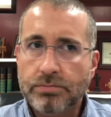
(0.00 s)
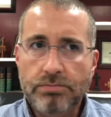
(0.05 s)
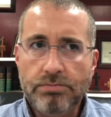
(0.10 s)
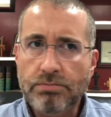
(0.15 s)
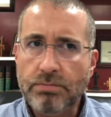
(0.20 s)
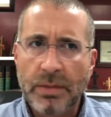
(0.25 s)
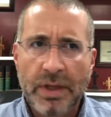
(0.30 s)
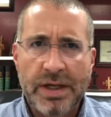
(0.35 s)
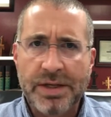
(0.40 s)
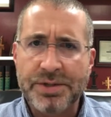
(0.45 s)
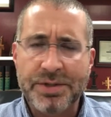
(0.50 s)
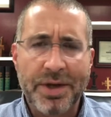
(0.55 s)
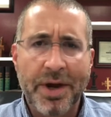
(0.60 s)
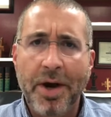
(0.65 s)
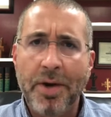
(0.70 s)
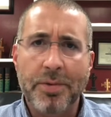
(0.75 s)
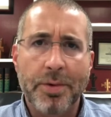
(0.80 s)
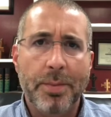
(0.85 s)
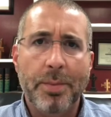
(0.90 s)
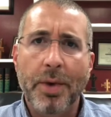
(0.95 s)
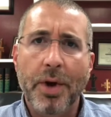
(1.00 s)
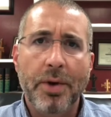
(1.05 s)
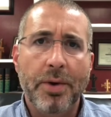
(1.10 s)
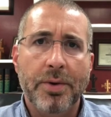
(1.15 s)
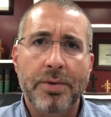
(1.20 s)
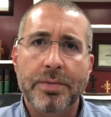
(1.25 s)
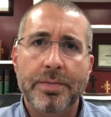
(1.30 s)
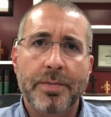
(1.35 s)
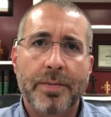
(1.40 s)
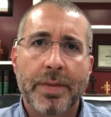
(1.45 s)
is not
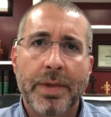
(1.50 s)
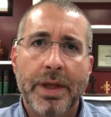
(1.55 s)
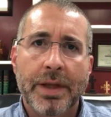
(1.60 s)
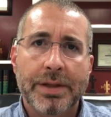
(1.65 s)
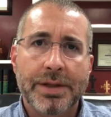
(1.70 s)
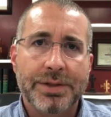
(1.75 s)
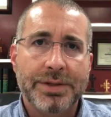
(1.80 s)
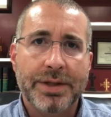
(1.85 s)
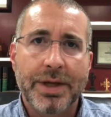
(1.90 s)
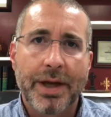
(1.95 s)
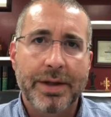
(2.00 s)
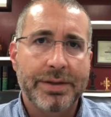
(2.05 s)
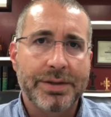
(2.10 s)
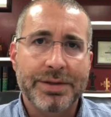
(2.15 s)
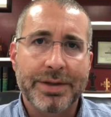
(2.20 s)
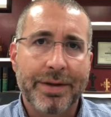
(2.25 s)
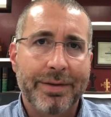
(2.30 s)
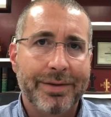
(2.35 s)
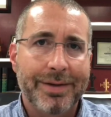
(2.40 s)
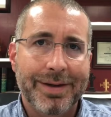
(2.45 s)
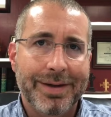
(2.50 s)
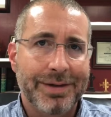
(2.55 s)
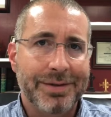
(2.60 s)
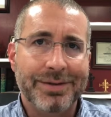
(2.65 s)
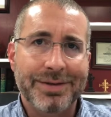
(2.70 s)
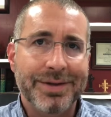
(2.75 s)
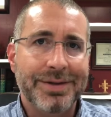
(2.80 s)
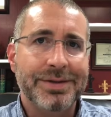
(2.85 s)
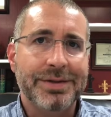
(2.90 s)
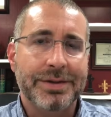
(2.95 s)
remote. This God is not at a
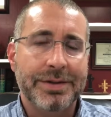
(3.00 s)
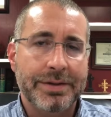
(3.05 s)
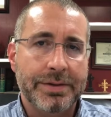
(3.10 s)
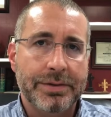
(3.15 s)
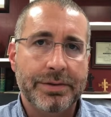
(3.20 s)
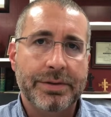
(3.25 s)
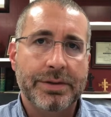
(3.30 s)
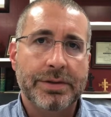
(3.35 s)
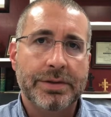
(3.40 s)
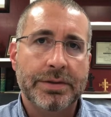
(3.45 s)
distance.